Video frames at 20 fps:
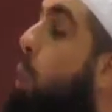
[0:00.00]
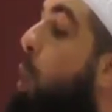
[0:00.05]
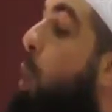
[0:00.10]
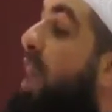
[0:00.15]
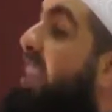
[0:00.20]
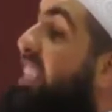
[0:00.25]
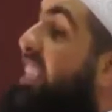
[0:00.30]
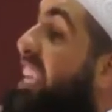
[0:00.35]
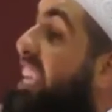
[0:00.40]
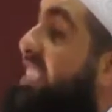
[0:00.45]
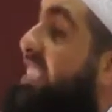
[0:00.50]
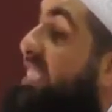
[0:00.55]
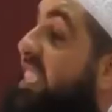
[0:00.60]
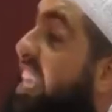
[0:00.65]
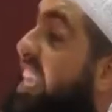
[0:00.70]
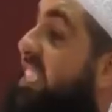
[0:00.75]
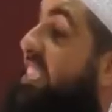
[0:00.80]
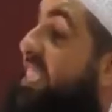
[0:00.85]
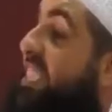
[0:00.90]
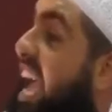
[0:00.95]
what
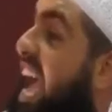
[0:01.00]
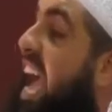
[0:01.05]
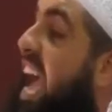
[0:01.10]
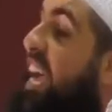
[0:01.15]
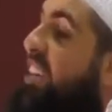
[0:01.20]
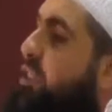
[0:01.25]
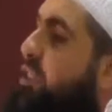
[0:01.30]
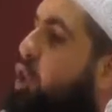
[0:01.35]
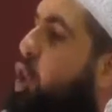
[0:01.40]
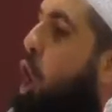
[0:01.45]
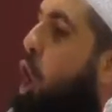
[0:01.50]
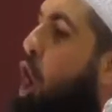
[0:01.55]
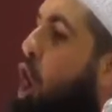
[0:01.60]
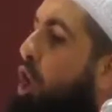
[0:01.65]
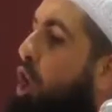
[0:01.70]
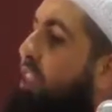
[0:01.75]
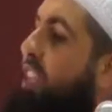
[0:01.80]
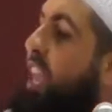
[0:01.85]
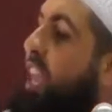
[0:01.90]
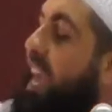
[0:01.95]
is this act
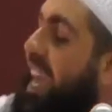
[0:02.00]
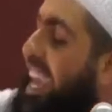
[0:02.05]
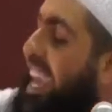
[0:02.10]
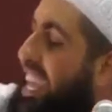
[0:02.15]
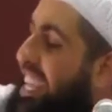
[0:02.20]
called